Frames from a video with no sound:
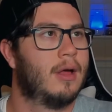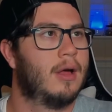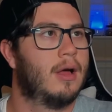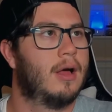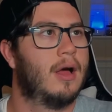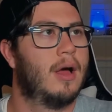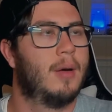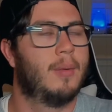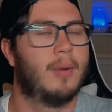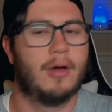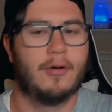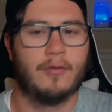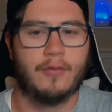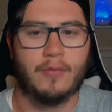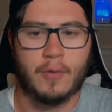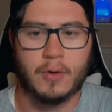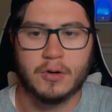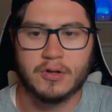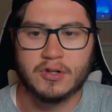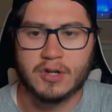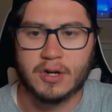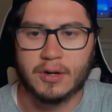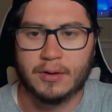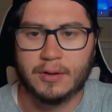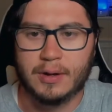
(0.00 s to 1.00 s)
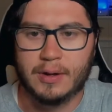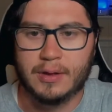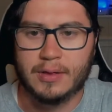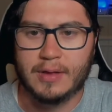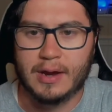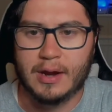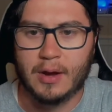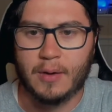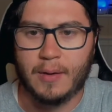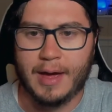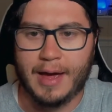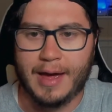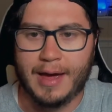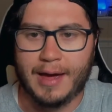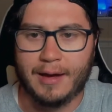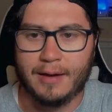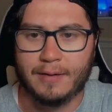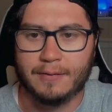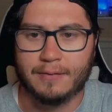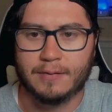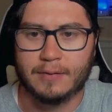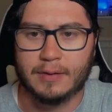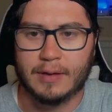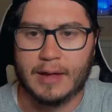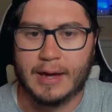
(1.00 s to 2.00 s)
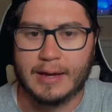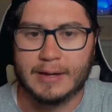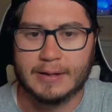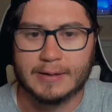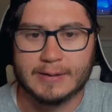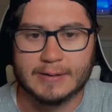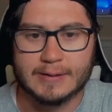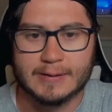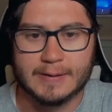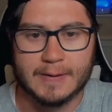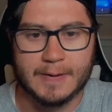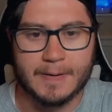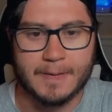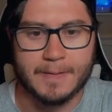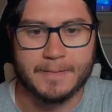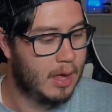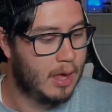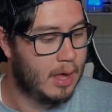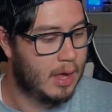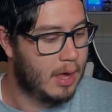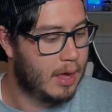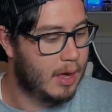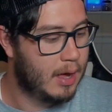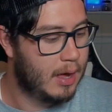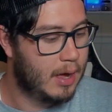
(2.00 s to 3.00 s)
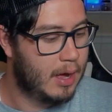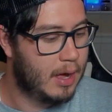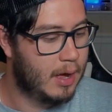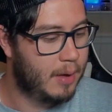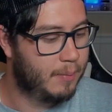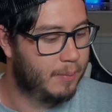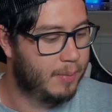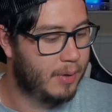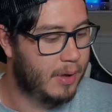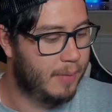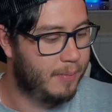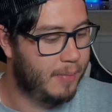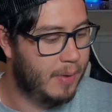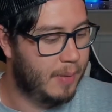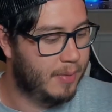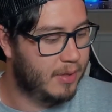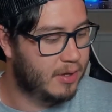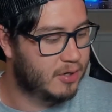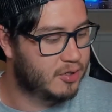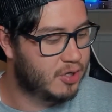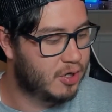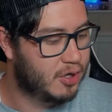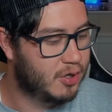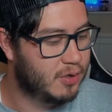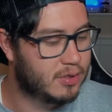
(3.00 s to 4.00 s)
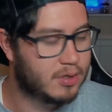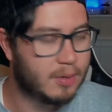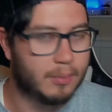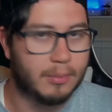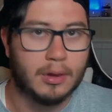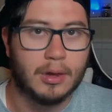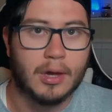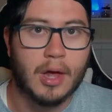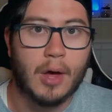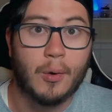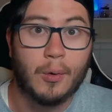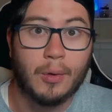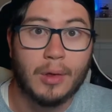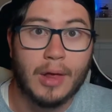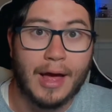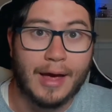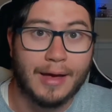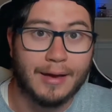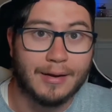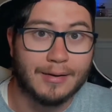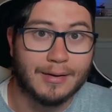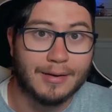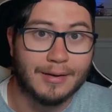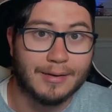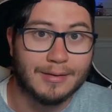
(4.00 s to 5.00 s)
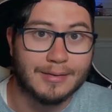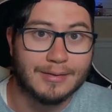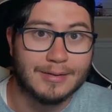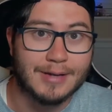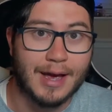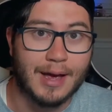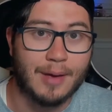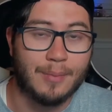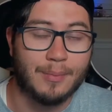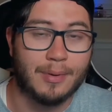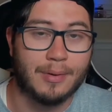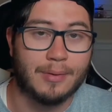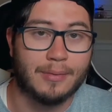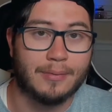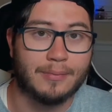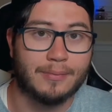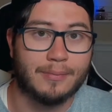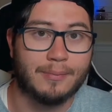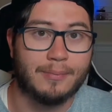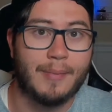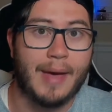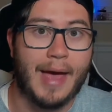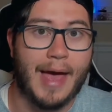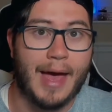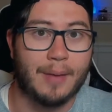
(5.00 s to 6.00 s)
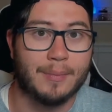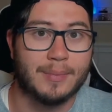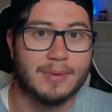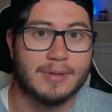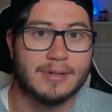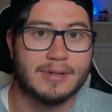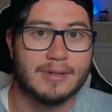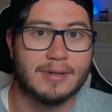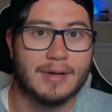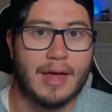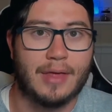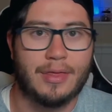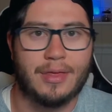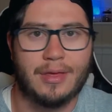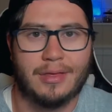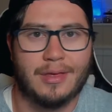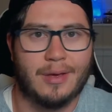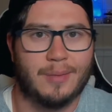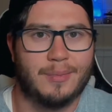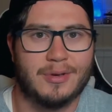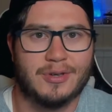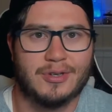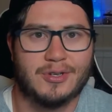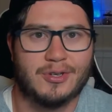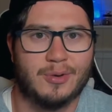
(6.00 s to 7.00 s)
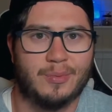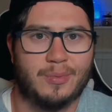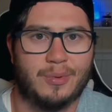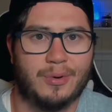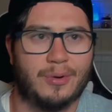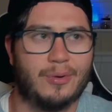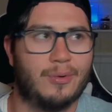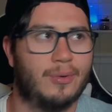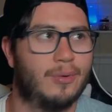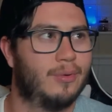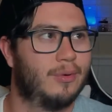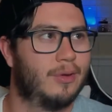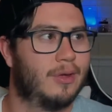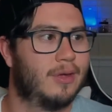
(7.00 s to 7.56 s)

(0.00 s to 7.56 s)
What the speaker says: Unfortunately, they don't have lights, but maybe they should do some low light type maps. I think that'd be super cool